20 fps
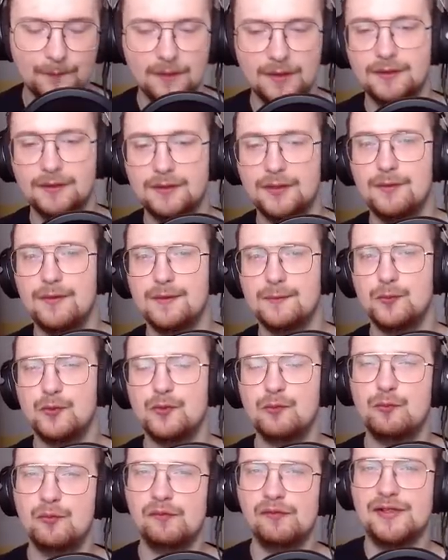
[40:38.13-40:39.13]
So we,
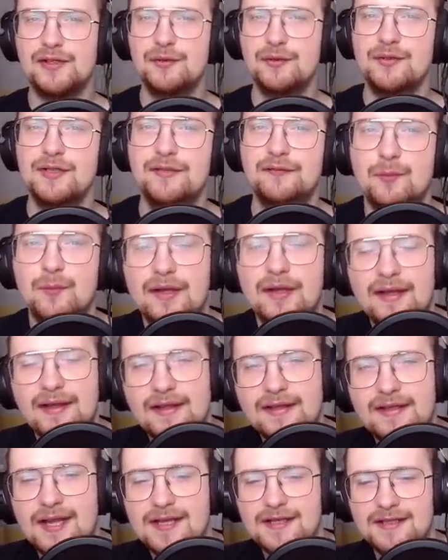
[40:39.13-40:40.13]
we reduce it from like
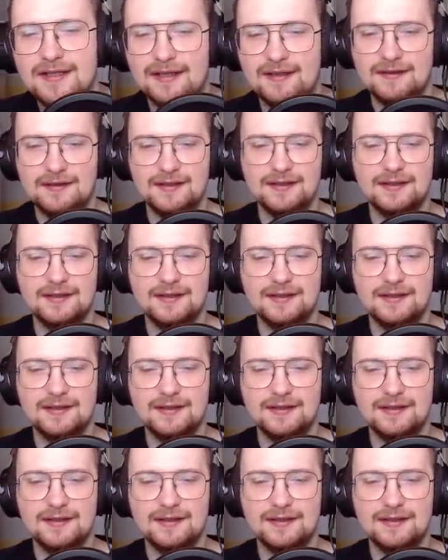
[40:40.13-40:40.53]
10 seconds to